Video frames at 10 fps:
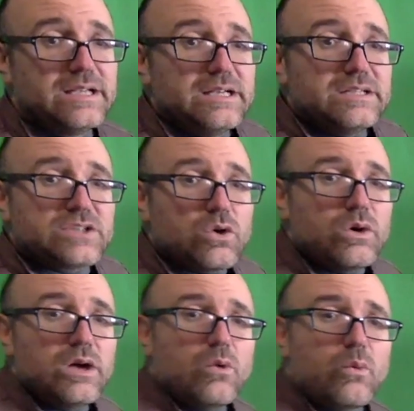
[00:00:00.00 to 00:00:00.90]
So
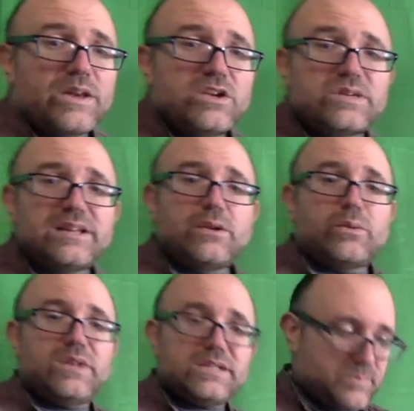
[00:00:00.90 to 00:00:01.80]
when you're dealing with
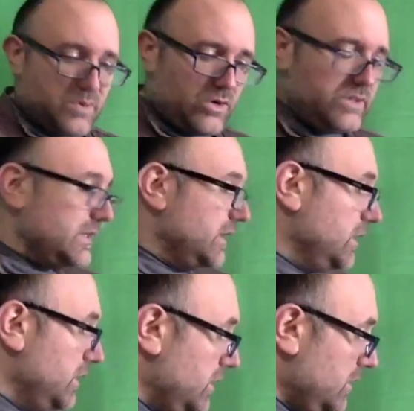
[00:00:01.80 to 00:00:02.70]
this part,
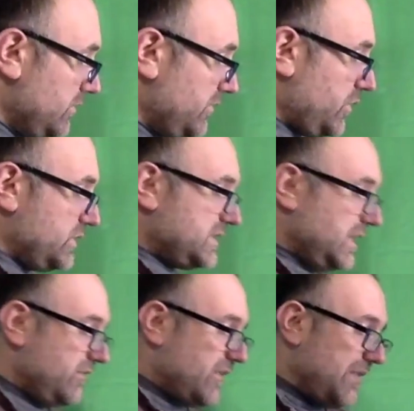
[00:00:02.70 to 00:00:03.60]
first
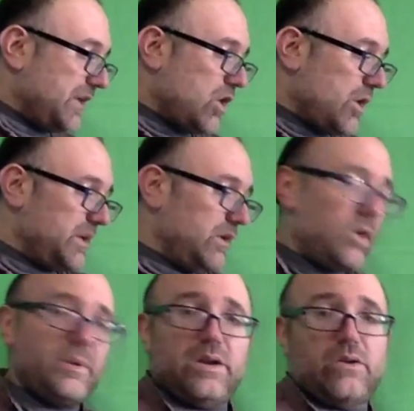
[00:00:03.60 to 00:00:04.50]
thing, find the common
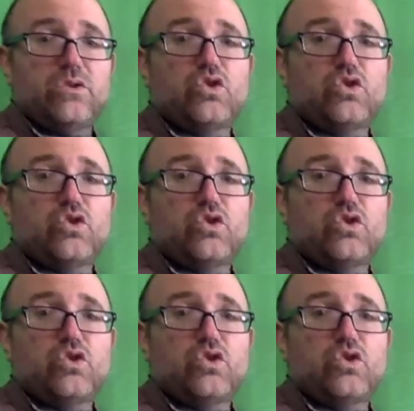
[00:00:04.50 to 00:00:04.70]
denominator.